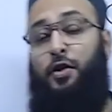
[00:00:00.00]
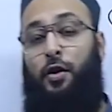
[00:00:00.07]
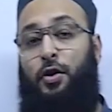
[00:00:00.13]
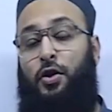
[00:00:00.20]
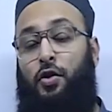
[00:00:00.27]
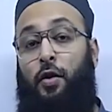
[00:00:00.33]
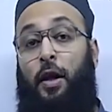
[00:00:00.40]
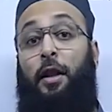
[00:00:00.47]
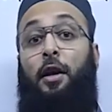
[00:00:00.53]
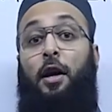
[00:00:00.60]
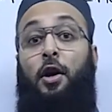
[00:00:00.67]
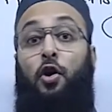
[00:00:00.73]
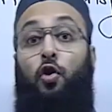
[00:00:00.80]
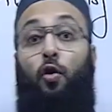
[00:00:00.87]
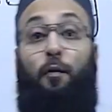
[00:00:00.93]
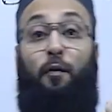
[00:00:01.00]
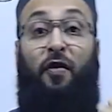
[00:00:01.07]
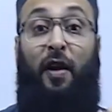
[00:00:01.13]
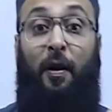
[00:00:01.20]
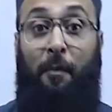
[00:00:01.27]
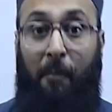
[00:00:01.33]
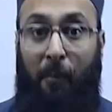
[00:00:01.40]
is your strength, you will
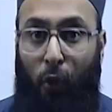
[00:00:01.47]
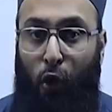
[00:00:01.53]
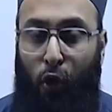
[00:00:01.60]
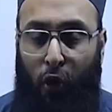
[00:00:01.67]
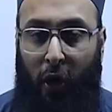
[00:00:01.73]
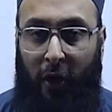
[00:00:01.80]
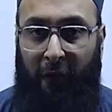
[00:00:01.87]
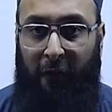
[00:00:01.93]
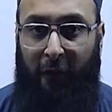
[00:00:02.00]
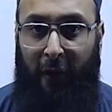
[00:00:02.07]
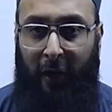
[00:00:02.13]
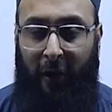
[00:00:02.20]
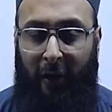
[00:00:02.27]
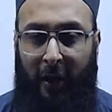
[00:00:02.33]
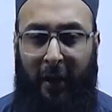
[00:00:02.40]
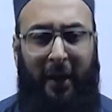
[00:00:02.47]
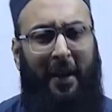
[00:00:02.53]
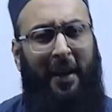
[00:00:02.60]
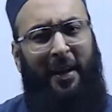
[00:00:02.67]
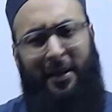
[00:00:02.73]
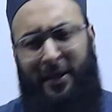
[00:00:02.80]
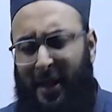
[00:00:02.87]
feel more confident.
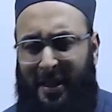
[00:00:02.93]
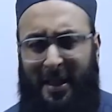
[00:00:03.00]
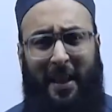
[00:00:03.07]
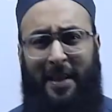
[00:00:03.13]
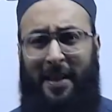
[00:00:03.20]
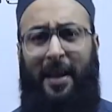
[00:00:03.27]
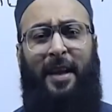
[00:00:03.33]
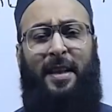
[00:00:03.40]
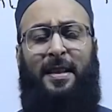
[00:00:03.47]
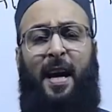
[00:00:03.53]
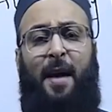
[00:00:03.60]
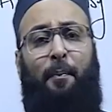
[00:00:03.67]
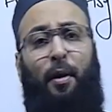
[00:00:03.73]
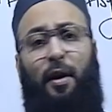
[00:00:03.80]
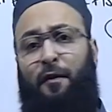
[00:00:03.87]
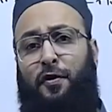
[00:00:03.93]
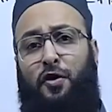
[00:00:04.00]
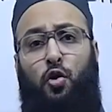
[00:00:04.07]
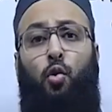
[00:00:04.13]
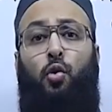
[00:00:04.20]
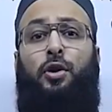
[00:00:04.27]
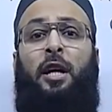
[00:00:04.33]
Just as an example,
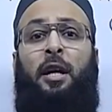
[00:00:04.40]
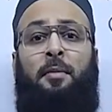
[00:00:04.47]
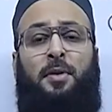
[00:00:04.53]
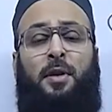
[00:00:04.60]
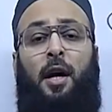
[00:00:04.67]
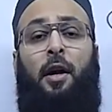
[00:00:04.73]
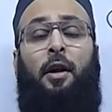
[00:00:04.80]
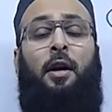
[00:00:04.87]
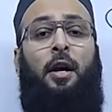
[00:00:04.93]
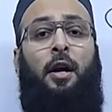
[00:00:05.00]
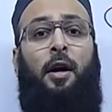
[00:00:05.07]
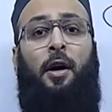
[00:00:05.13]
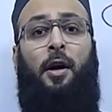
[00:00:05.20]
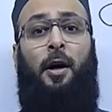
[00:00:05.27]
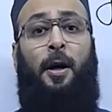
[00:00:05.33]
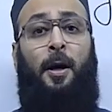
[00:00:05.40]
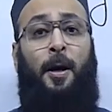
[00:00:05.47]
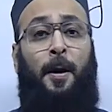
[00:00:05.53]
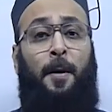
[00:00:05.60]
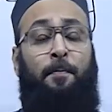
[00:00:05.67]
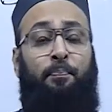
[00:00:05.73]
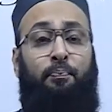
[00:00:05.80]
if 2 teams are
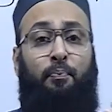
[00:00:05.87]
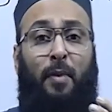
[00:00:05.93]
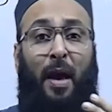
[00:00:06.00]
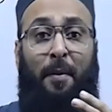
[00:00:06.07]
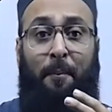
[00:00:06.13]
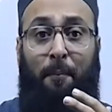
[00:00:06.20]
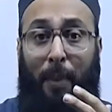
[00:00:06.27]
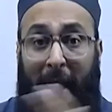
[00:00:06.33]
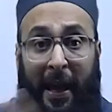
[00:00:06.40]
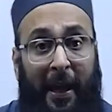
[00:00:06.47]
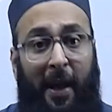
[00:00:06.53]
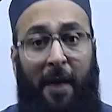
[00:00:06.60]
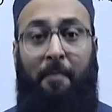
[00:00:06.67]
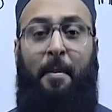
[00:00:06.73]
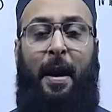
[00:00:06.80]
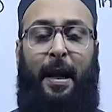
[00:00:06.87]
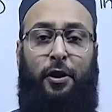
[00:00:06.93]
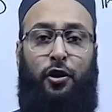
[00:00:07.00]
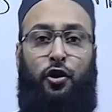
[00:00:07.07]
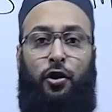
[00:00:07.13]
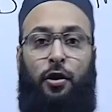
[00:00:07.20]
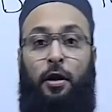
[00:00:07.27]
playing a
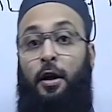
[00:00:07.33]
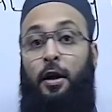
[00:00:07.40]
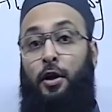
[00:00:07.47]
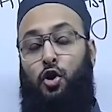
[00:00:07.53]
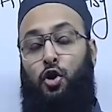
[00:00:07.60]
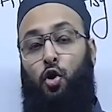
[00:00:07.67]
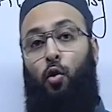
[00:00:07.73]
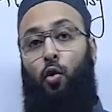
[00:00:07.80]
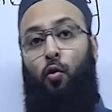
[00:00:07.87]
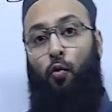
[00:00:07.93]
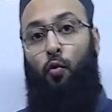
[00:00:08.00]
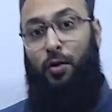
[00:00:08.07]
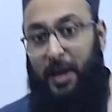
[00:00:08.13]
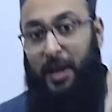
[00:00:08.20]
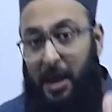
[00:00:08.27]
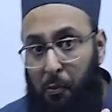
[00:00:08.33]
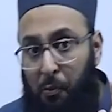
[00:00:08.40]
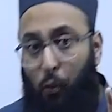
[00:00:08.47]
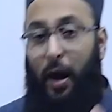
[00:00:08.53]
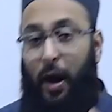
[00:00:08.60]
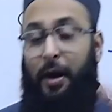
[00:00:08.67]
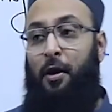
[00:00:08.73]
match, so
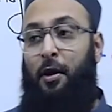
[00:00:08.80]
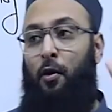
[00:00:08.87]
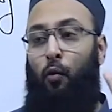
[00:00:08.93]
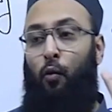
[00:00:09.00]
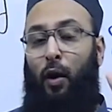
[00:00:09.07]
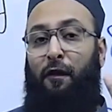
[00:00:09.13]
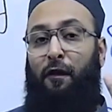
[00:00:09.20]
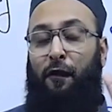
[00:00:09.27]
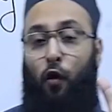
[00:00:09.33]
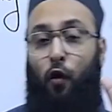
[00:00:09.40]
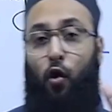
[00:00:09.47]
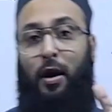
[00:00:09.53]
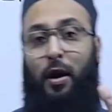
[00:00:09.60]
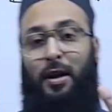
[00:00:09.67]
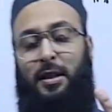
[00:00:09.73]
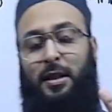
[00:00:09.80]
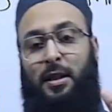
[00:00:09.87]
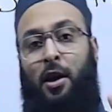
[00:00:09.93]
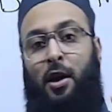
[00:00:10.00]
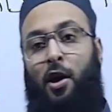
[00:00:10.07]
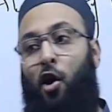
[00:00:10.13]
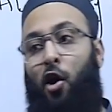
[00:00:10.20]
team 1 will
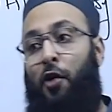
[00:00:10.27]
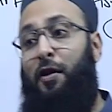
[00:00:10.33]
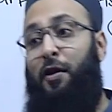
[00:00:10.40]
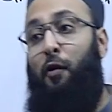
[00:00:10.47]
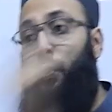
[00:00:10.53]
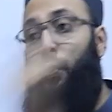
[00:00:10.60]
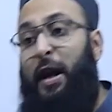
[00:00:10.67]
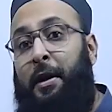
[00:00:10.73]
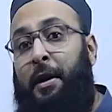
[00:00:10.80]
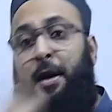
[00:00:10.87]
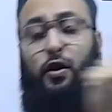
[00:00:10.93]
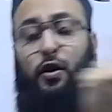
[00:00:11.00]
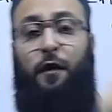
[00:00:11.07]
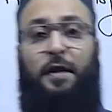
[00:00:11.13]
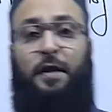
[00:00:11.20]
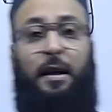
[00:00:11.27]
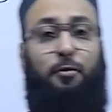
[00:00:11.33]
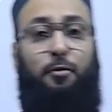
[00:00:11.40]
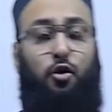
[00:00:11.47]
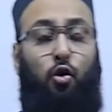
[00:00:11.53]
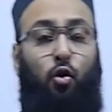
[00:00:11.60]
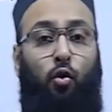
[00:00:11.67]
focus on the weakness of
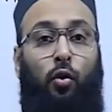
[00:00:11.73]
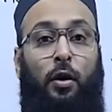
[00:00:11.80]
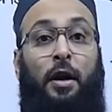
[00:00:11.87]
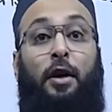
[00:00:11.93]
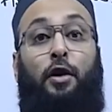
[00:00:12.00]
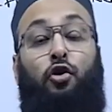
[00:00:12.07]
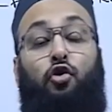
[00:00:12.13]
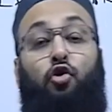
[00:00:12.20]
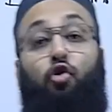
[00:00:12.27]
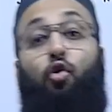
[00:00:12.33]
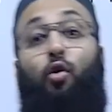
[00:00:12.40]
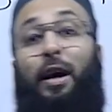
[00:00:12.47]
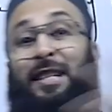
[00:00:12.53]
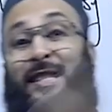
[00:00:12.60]
team 2 through